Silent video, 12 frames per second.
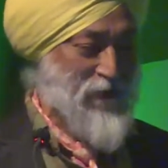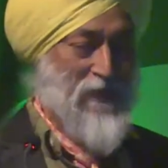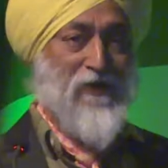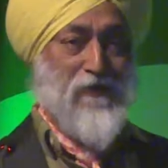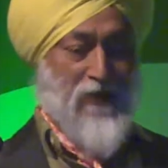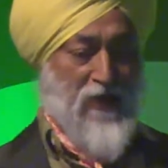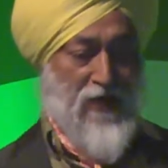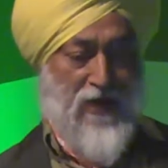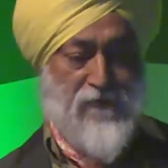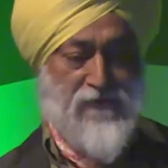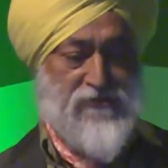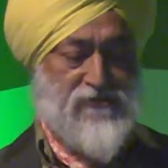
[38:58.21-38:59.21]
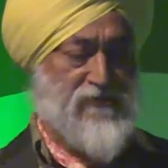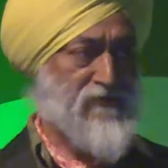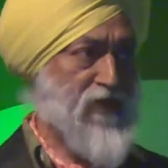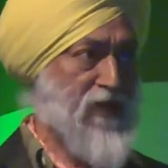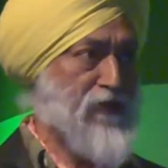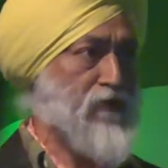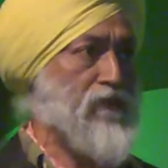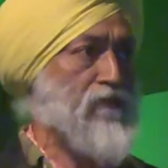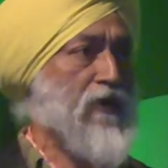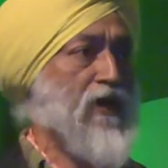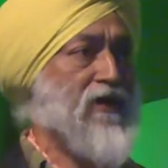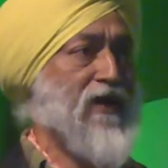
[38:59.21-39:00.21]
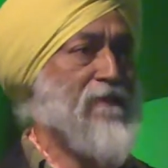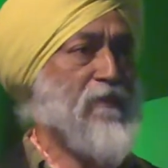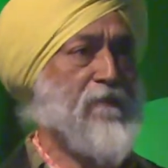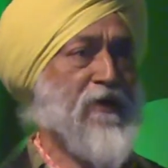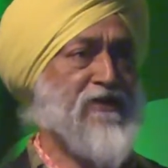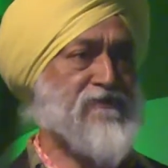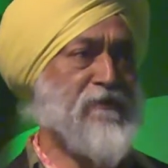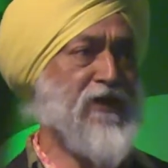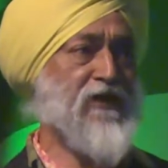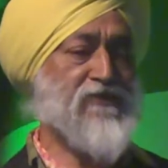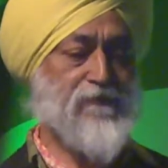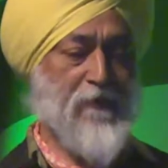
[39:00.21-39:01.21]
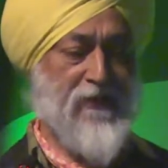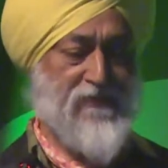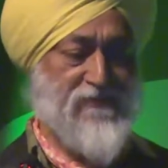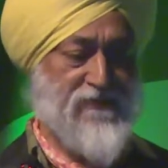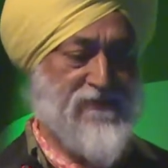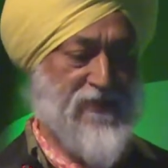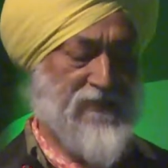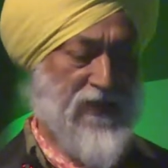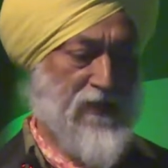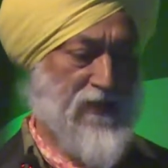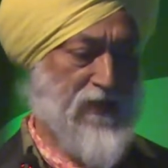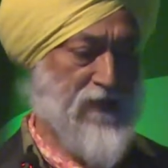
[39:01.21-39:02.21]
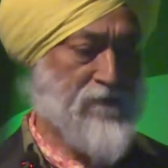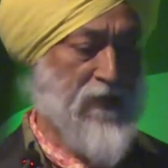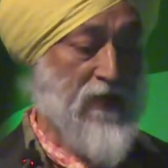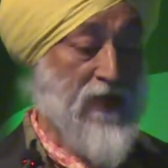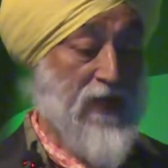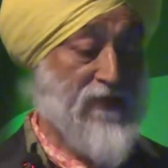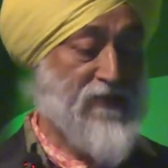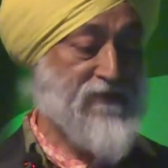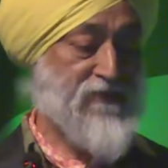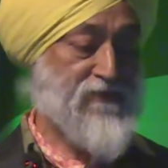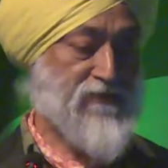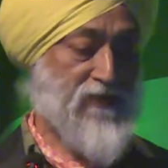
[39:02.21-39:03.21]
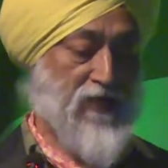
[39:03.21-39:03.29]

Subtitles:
that I was trying to wrap up as many experiences at that time, and this is